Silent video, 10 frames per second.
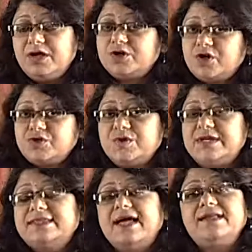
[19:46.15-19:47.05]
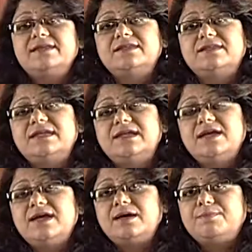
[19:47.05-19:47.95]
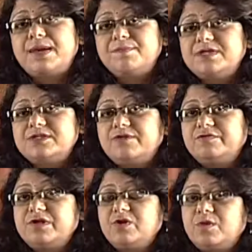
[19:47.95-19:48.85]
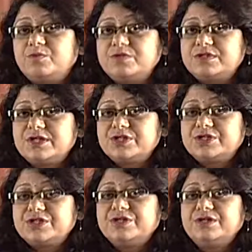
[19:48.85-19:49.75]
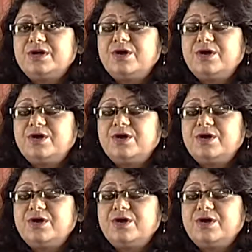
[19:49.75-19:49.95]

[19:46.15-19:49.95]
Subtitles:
Not only that, the members of the opposition